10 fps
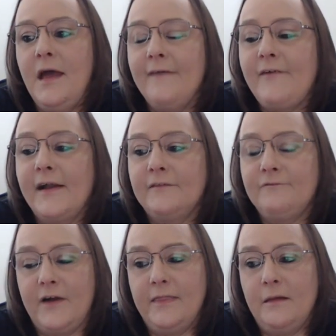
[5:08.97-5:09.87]
If I can
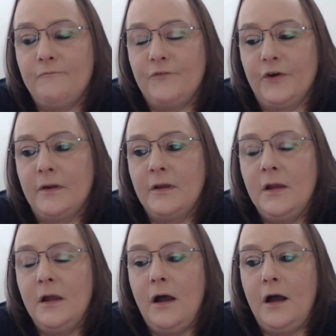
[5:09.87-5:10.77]
find them for
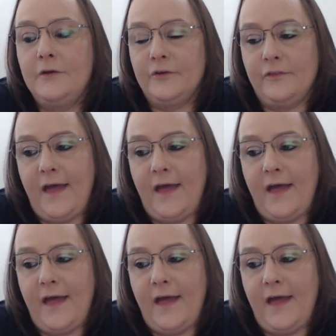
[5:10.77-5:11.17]
under